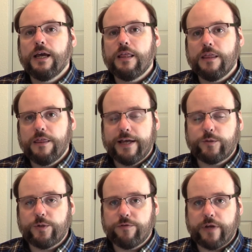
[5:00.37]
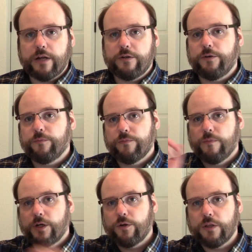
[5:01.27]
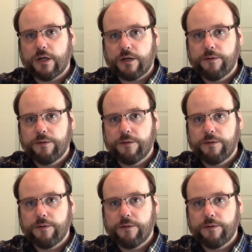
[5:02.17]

That's what you've got to do. Good luck.